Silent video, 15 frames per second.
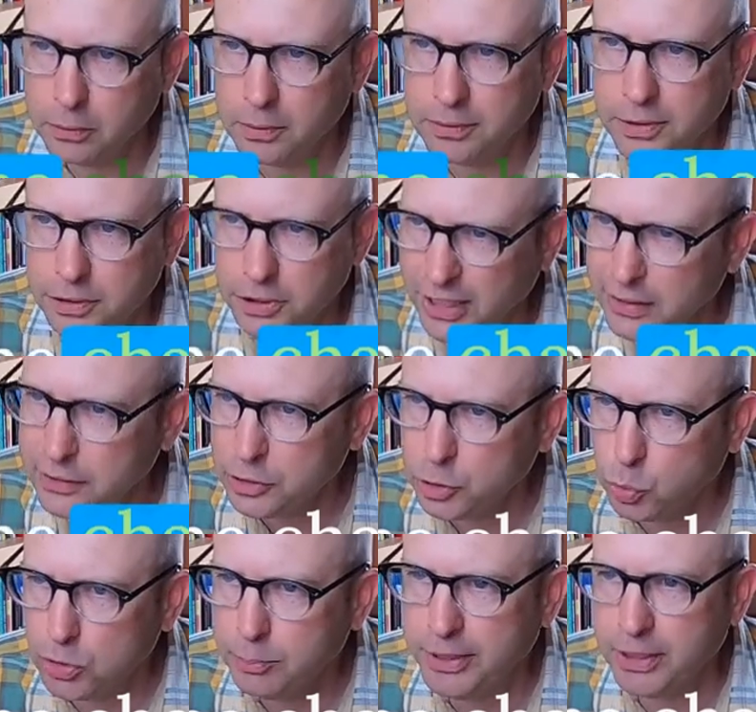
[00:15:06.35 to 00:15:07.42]
The challenge
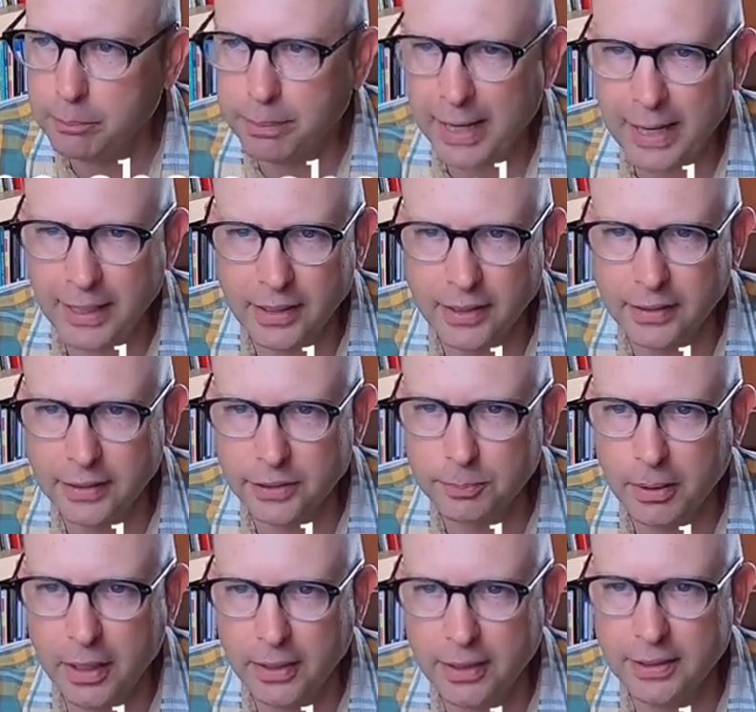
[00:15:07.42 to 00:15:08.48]
we'll be unpacking in this
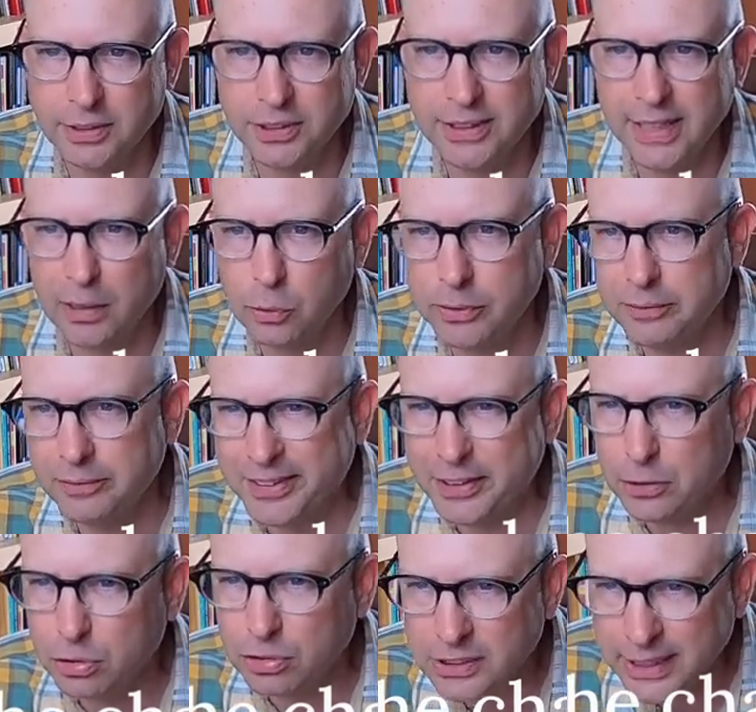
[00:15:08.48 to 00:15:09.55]
podcast is how we
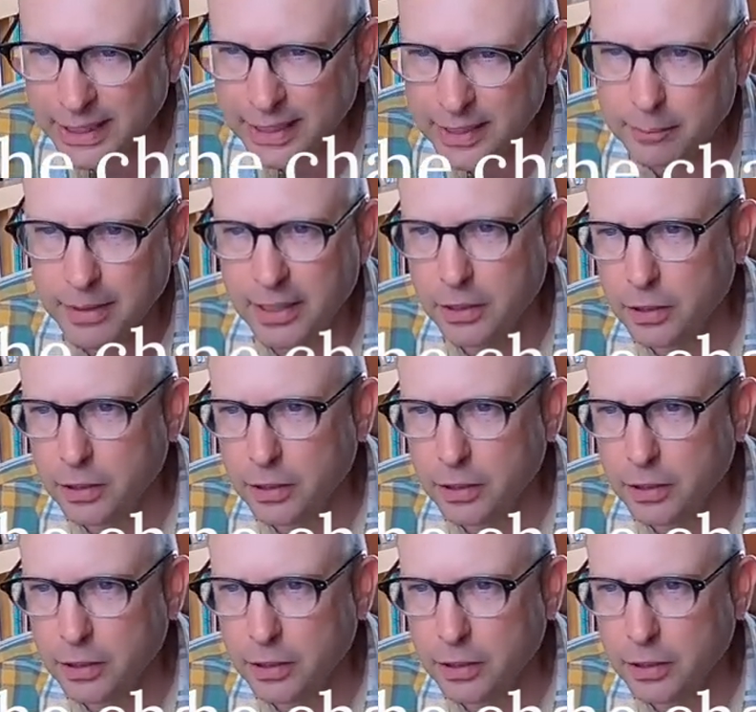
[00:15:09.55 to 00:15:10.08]
reclaim and